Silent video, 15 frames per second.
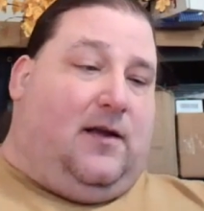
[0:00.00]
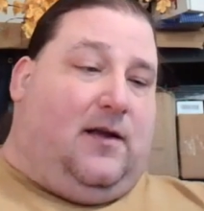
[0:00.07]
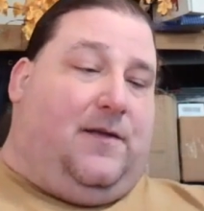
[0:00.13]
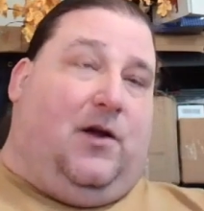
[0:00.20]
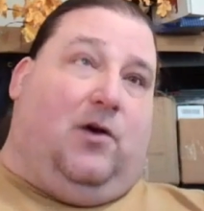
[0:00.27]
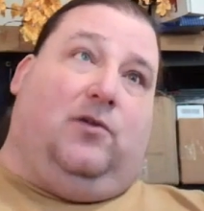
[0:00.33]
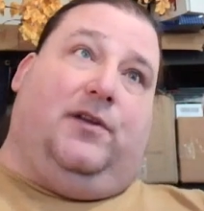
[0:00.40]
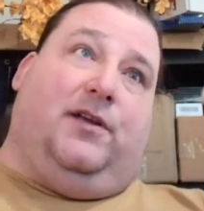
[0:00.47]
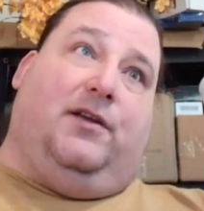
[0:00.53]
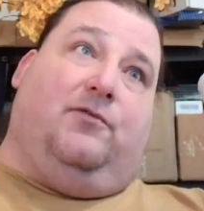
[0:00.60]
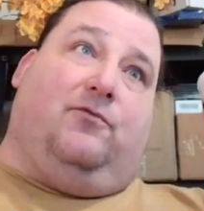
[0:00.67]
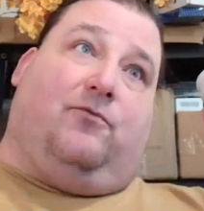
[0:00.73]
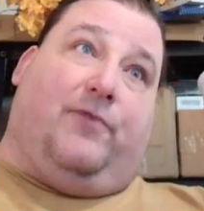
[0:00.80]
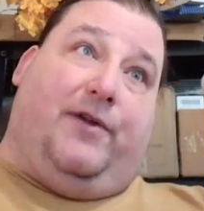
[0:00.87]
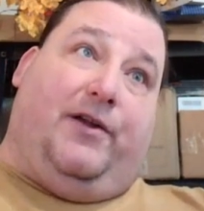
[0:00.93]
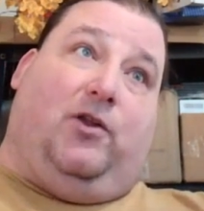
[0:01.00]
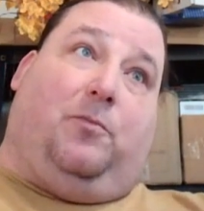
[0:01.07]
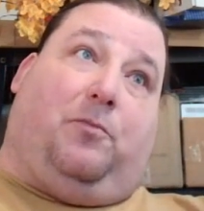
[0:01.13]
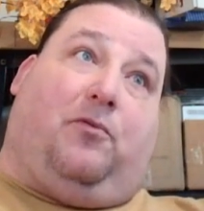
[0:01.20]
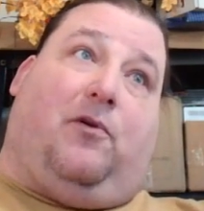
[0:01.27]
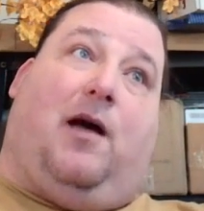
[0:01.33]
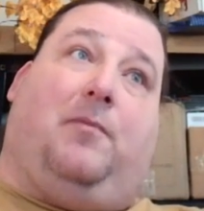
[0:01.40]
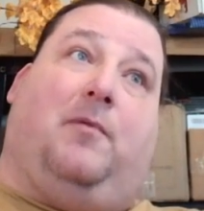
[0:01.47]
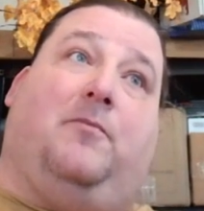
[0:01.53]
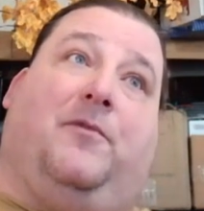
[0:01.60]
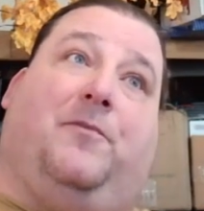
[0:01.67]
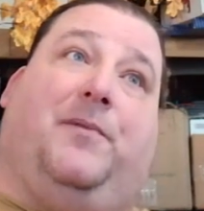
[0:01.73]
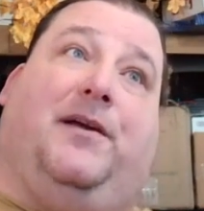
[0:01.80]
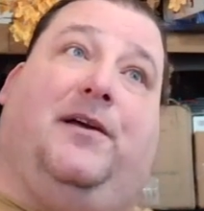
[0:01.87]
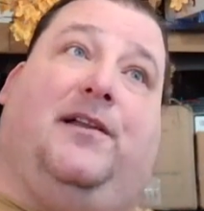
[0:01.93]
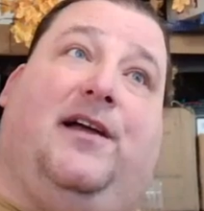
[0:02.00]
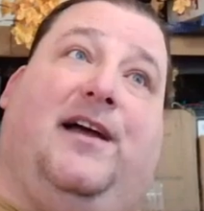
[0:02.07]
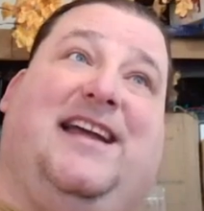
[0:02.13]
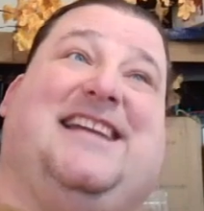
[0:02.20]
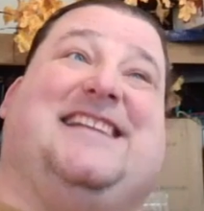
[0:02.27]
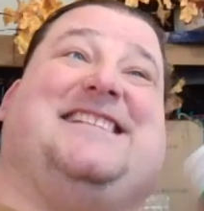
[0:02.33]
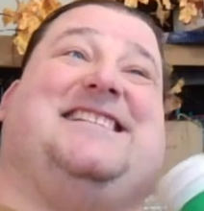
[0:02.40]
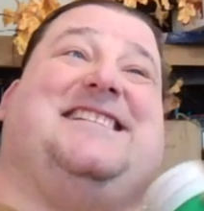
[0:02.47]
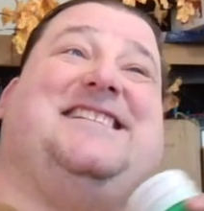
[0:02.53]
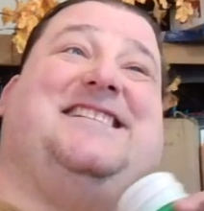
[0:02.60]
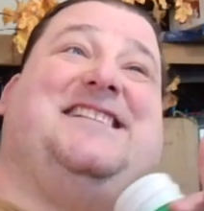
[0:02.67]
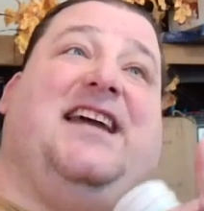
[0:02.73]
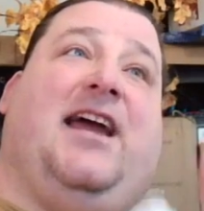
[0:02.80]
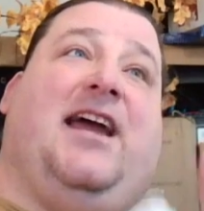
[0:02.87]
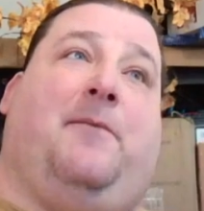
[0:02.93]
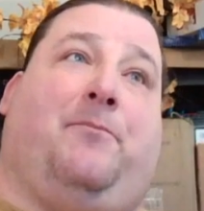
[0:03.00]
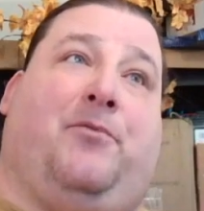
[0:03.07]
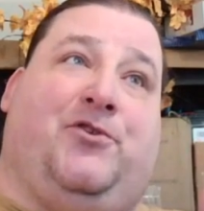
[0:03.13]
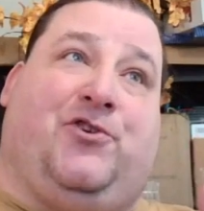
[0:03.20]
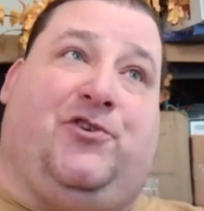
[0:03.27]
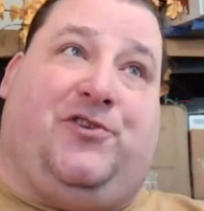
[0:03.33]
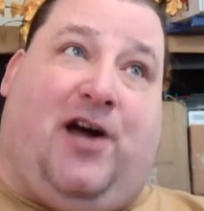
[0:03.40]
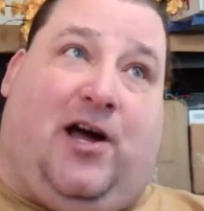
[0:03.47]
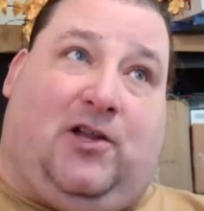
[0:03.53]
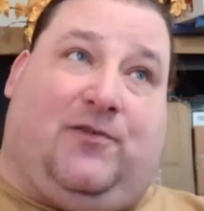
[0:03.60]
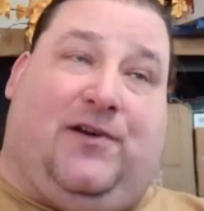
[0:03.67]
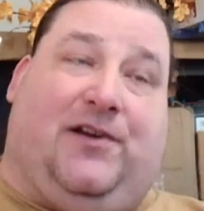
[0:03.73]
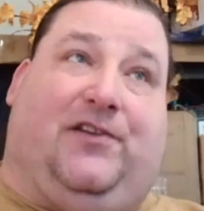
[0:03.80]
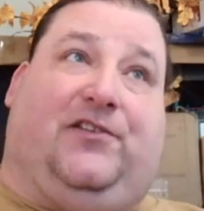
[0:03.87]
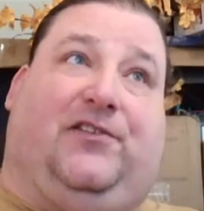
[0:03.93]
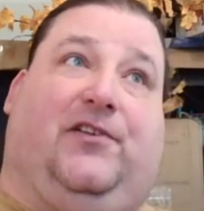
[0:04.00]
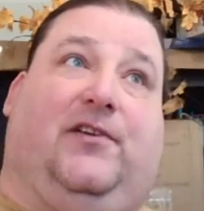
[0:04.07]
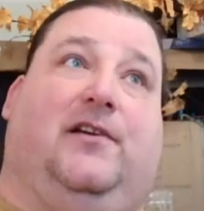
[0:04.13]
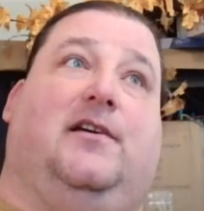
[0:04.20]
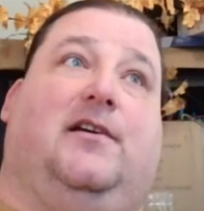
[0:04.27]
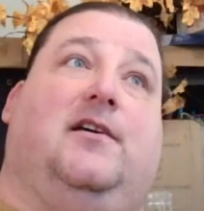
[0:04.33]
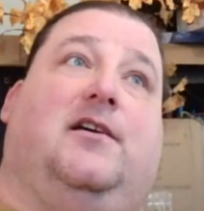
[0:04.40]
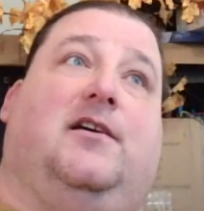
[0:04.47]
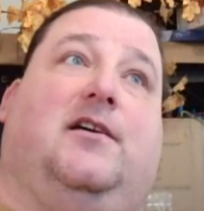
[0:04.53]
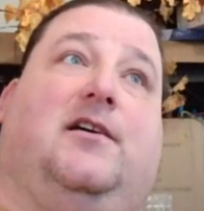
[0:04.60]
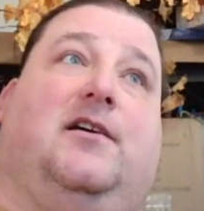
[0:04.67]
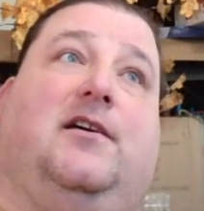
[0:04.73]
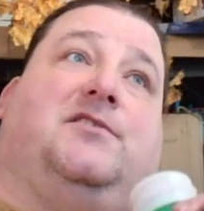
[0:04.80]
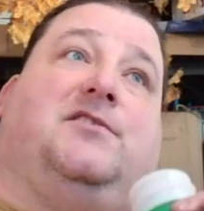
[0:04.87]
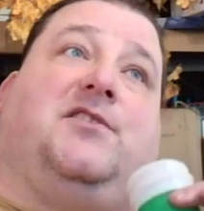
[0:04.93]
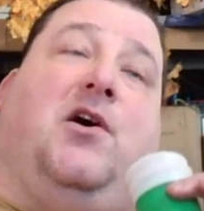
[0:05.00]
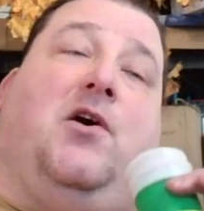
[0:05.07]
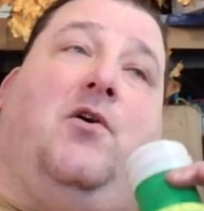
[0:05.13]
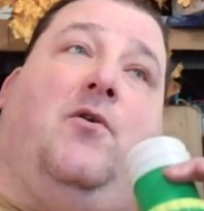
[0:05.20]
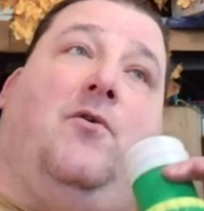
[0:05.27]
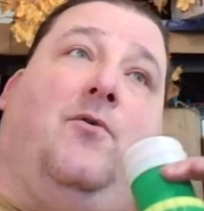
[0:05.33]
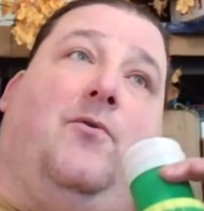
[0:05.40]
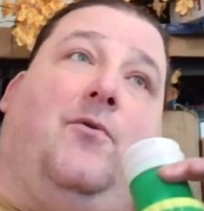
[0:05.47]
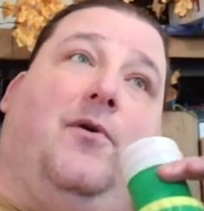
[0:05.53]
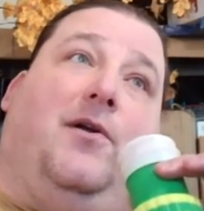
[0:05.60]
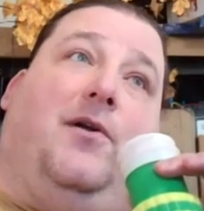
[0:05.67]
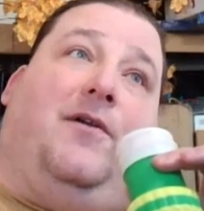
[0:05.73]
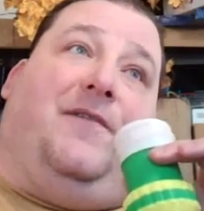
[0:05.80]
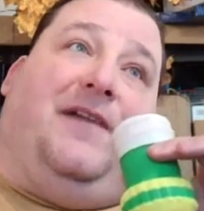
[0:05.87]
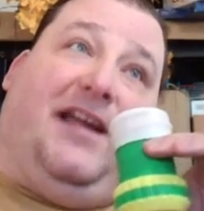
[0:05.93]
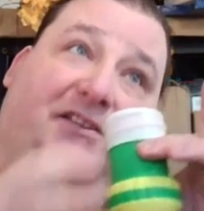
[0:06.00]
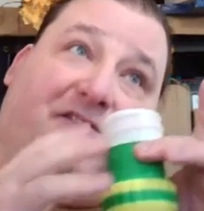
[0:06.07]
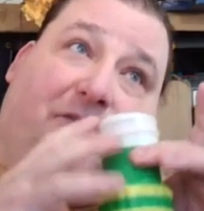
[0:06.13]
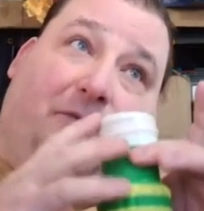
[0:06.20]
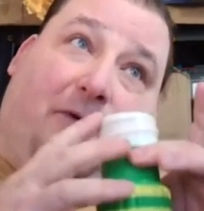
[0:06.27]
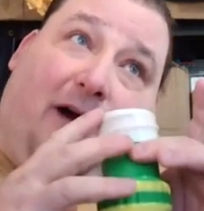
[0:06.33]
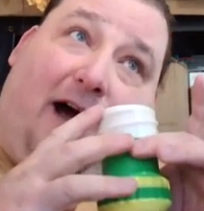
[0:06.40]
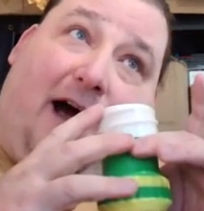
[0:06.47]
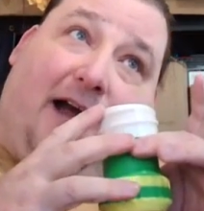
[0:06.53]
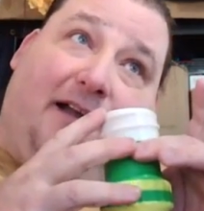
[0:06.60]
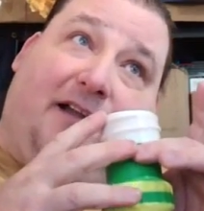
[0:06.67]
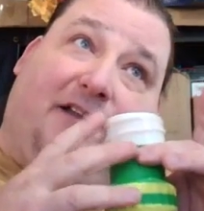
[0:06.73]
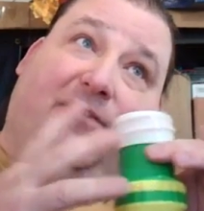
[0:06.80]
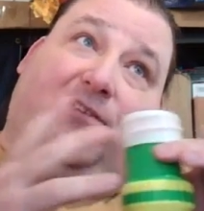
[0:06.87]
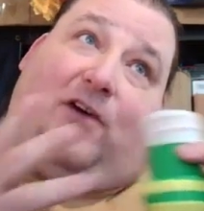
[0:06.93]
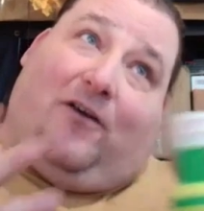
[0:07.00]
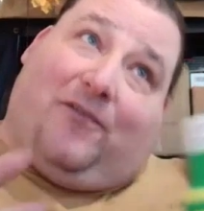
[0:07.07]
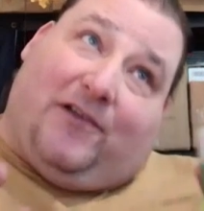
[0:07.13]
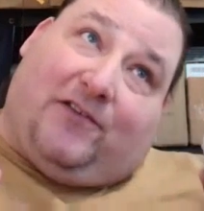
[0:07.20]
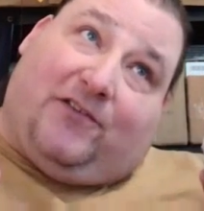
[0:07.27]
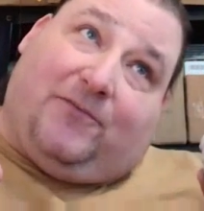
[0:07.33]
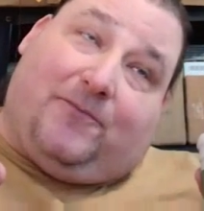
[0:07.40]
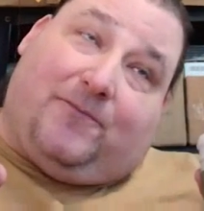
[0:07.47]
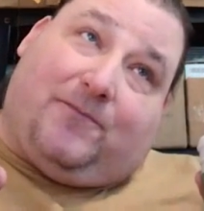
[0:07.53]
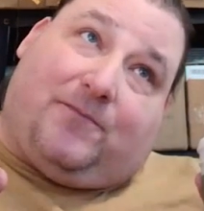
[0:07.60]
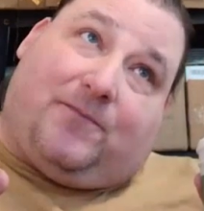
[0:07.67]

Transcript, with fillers: The only real problem with PLA is temperature tolerance. So if it gets too hot, it softens.